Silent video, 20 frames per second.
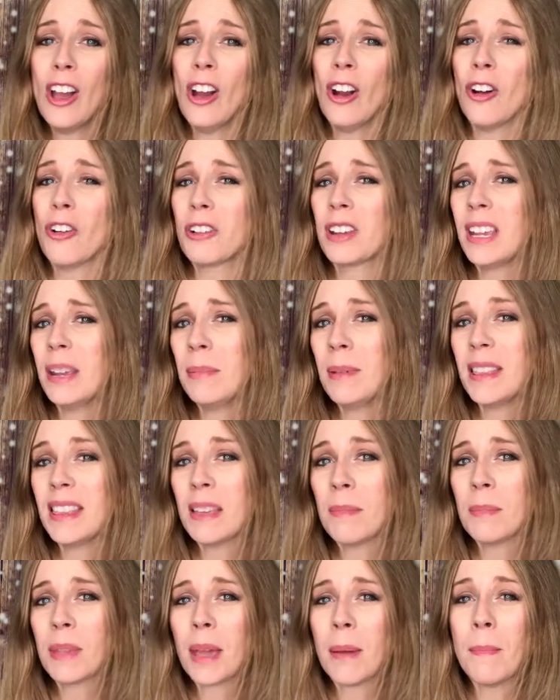or keeping
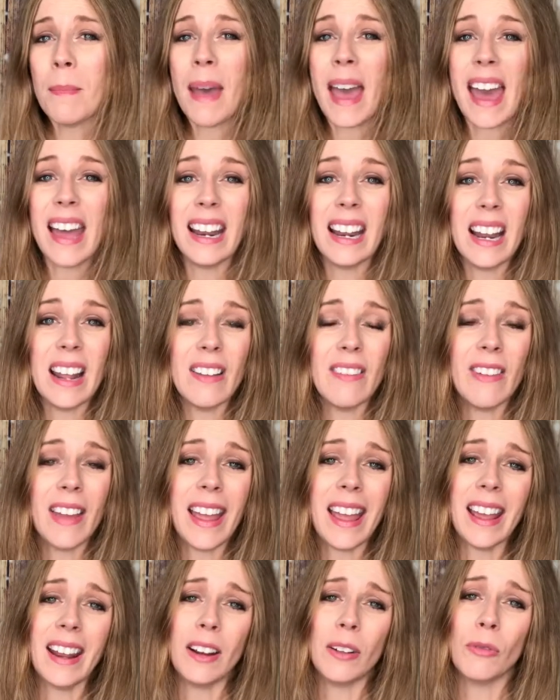them competitive
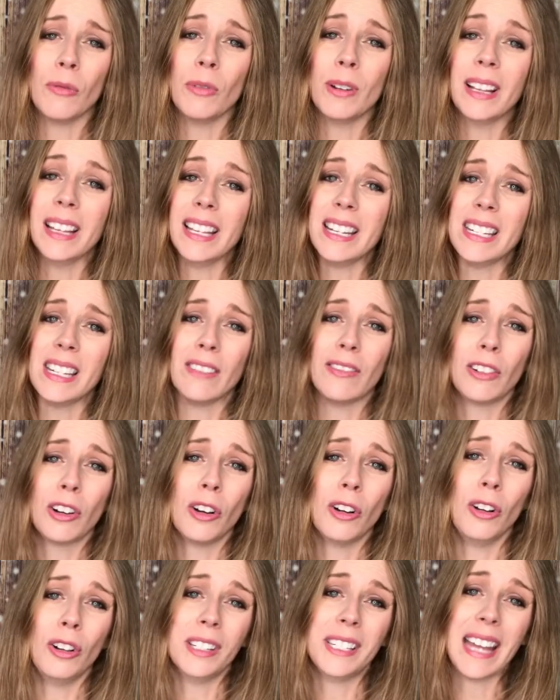and really
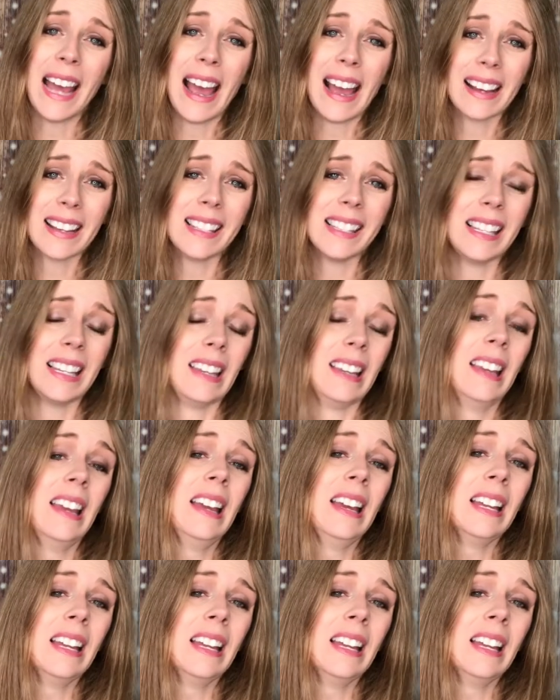difficult, taxing,